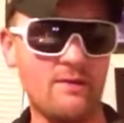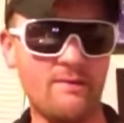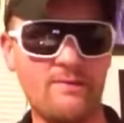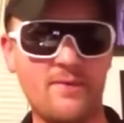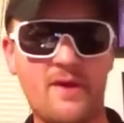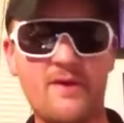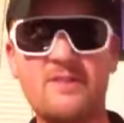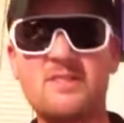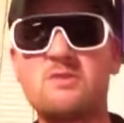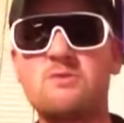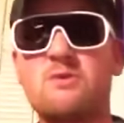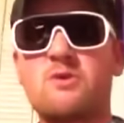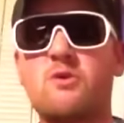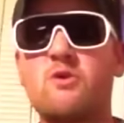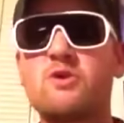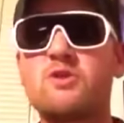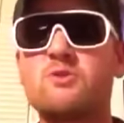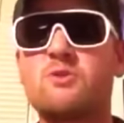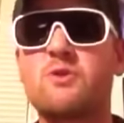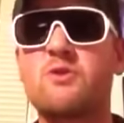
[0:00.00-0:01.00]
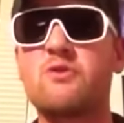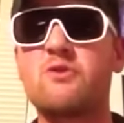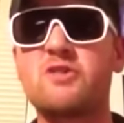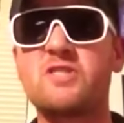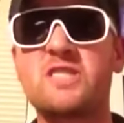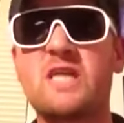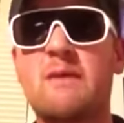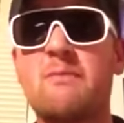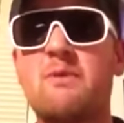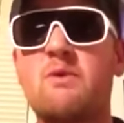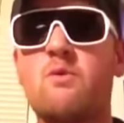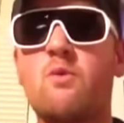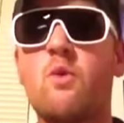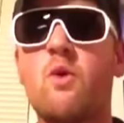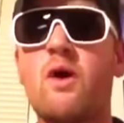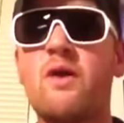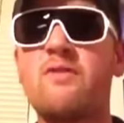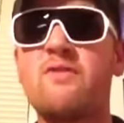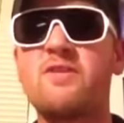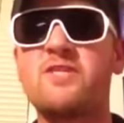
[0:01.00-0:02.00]
That's, of course, where Chris Sabin
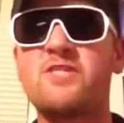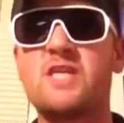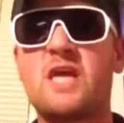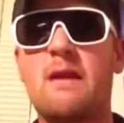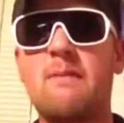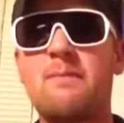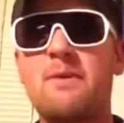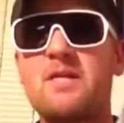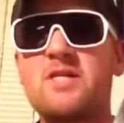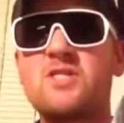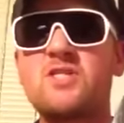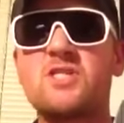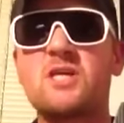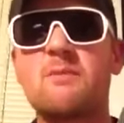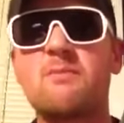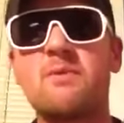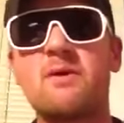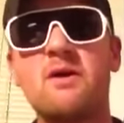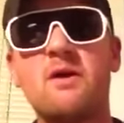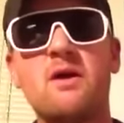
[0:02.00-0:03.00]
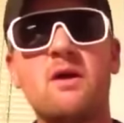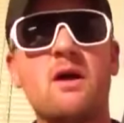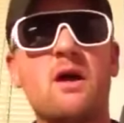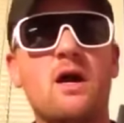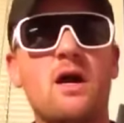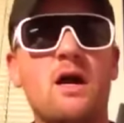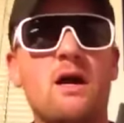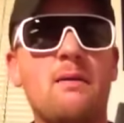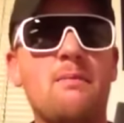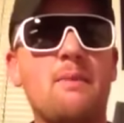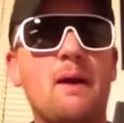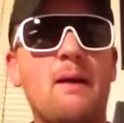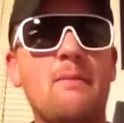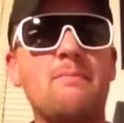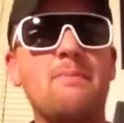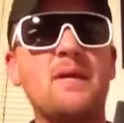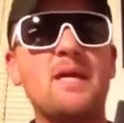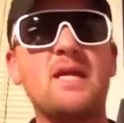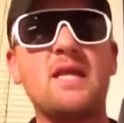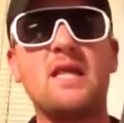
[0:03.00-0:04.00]
won the championship by
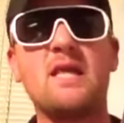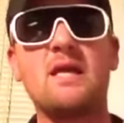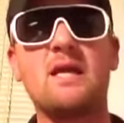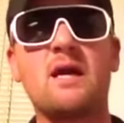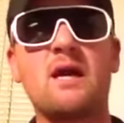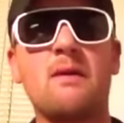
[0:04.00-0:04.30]
beating